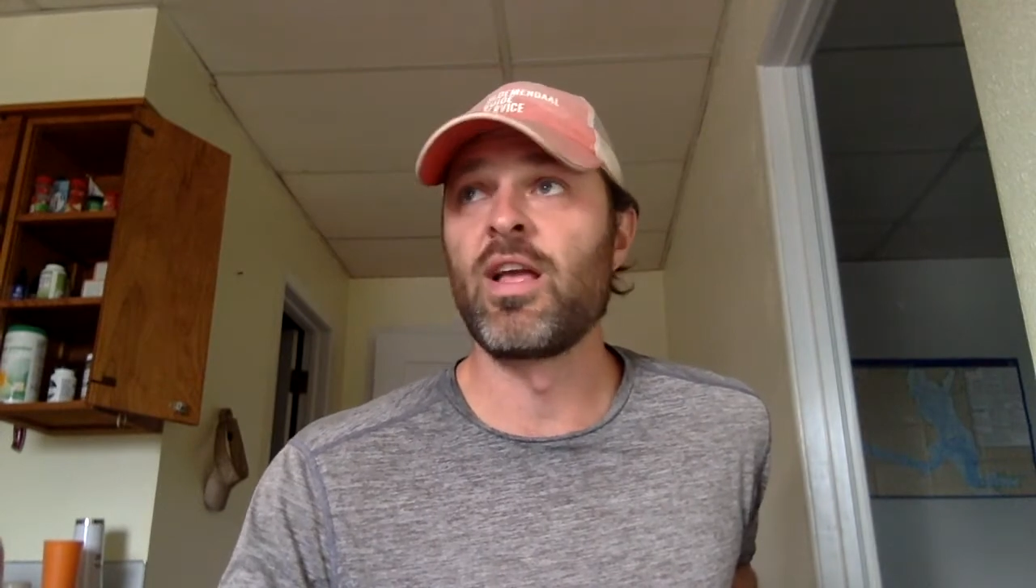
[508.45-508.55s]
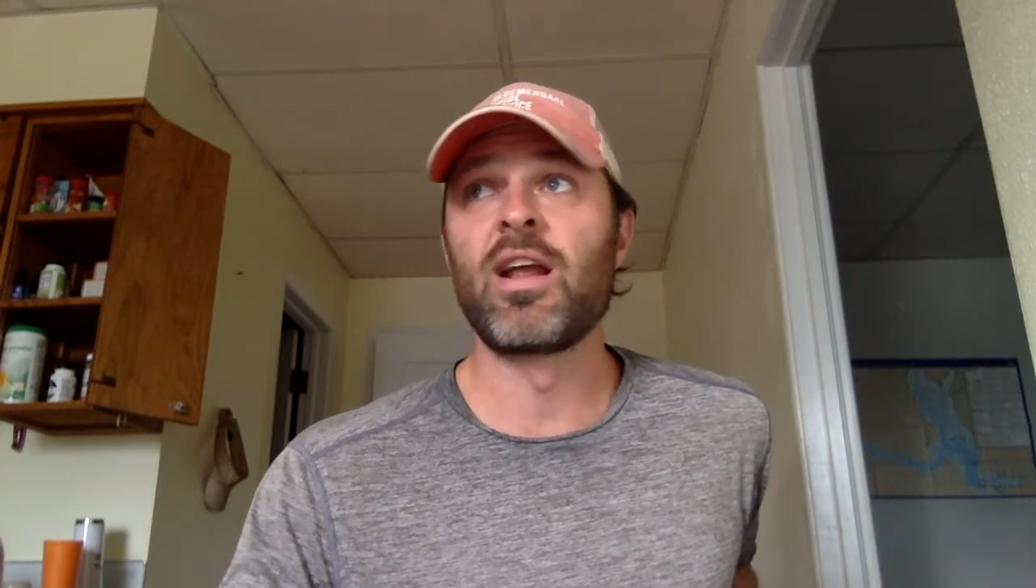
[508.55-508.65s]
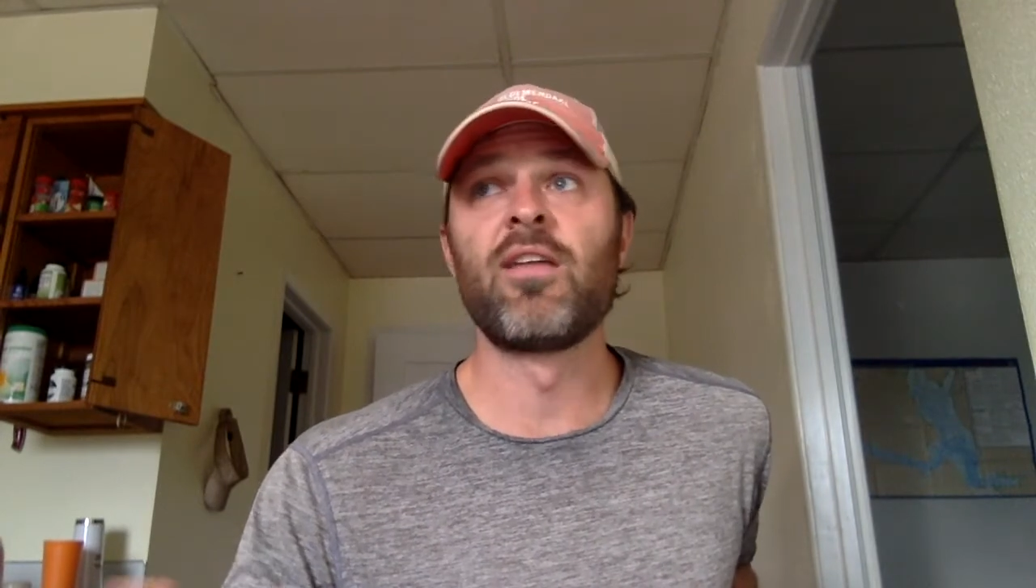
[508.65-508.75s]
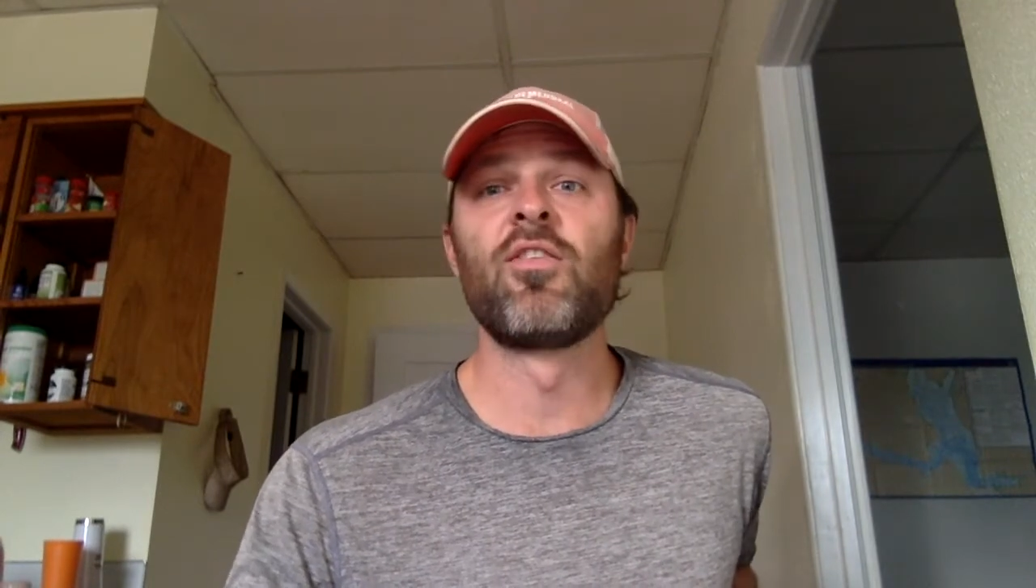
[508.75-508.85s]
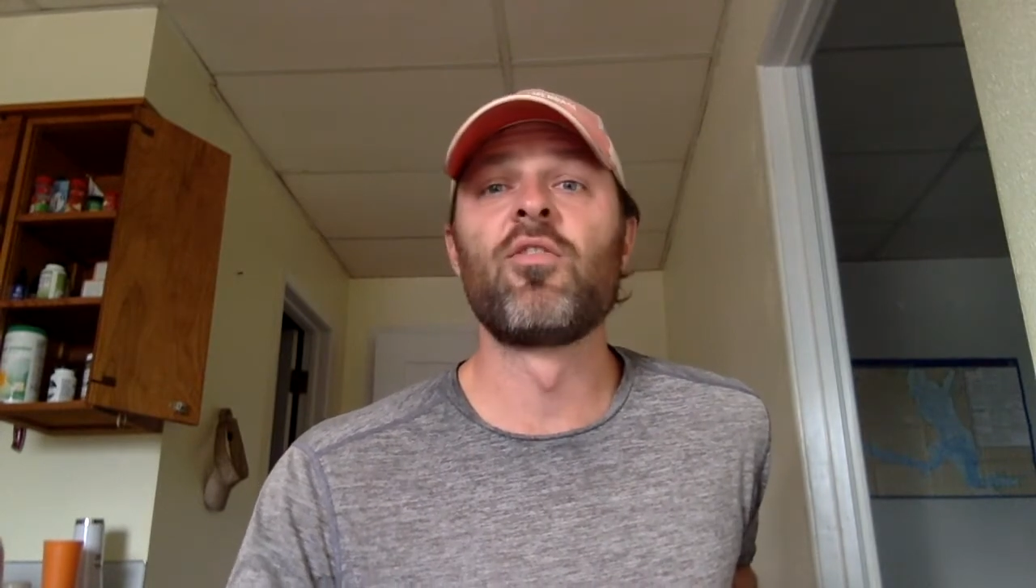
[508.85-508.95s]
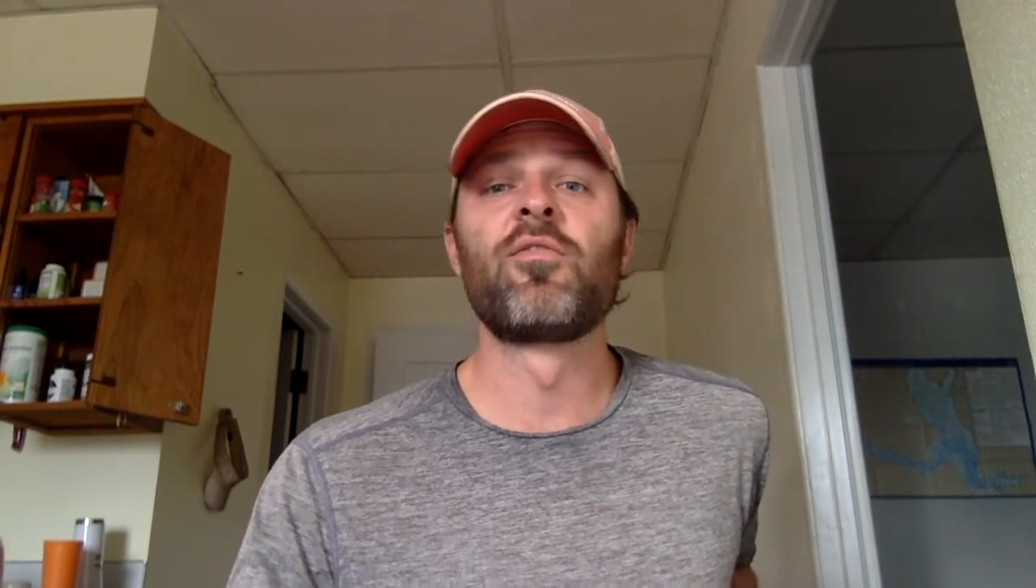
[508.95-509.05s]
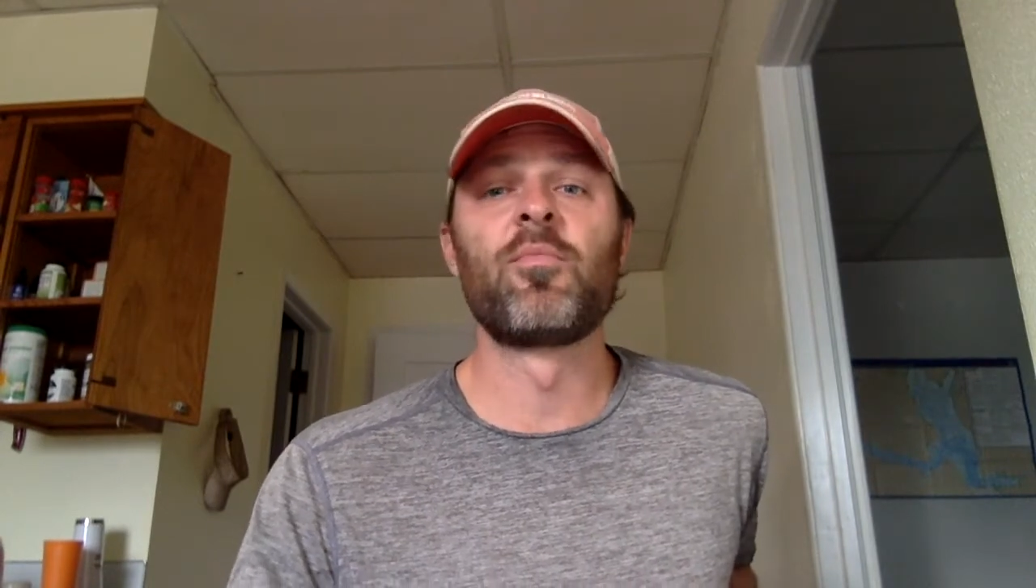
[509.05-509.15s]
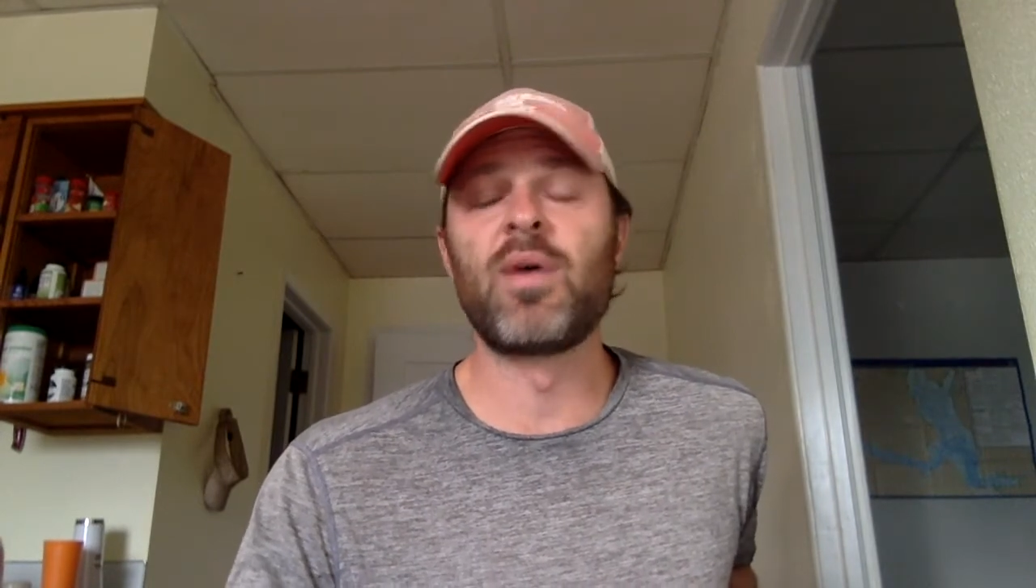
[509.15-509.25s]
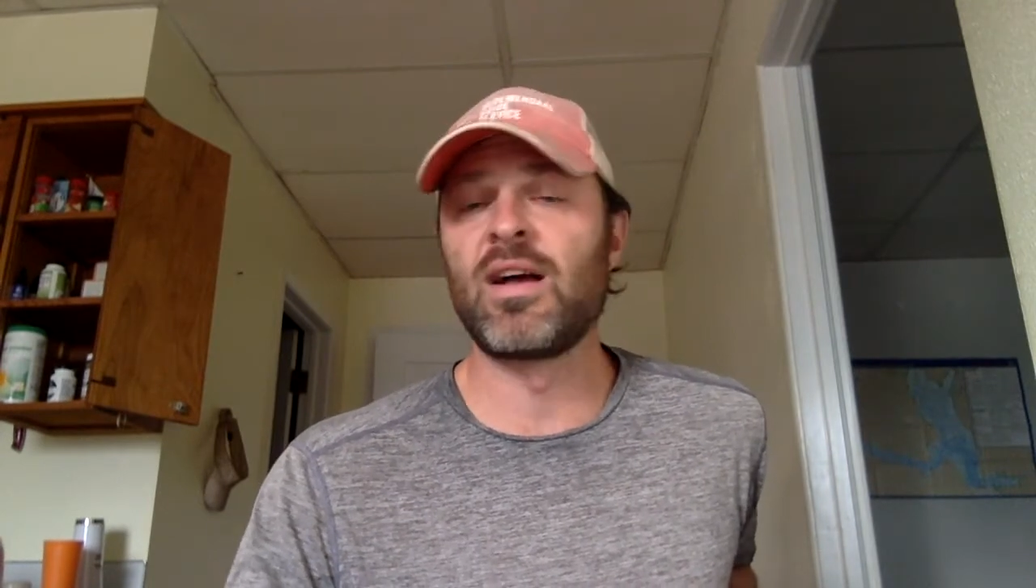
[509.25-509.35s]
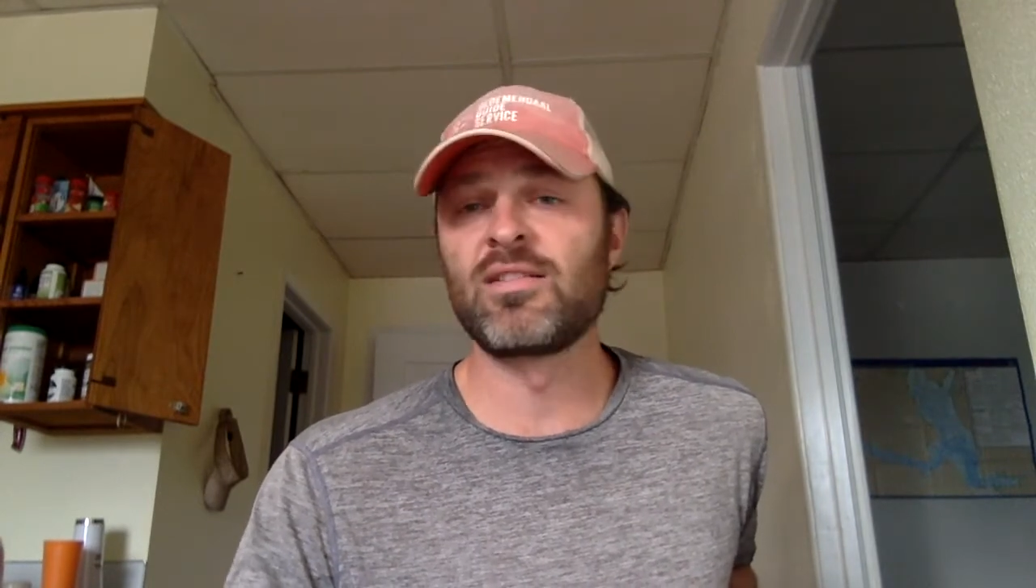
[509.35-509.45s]
And I know from
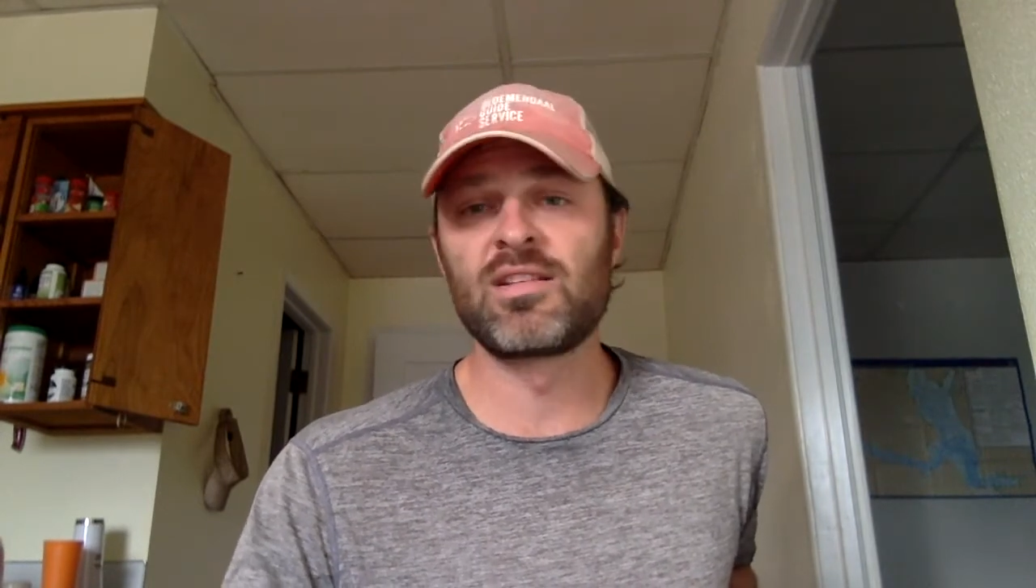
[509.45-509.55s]
past